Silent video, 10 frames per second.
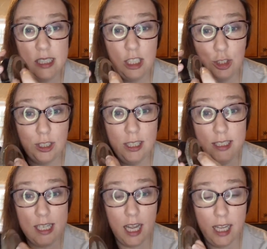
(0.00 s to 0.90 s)
good,
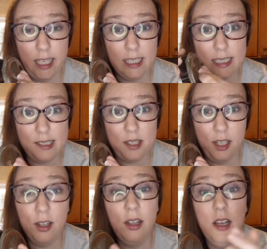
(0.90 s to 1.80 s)
tight
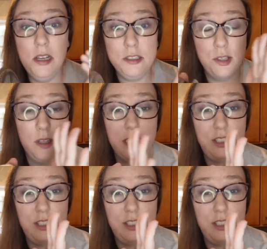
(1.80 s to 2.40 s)
seal so that it